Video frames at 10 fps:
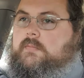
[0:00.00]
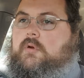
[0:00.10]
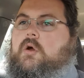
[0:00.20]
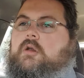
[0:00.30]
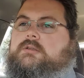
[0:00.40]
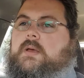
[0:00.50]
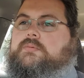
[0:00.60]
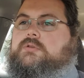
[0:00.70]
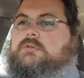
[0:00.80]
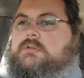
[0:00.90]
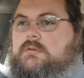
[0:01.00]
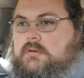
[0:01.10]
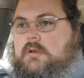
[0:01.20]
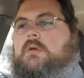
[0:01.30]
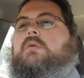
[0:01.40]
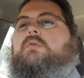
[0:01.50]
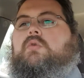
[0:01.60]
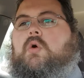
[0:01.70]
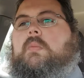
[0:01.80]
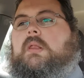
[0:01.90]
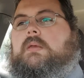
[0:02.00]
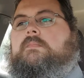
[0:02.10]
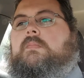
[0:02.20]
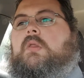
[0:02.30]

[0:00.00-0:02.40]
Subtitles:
there are exceptions, normally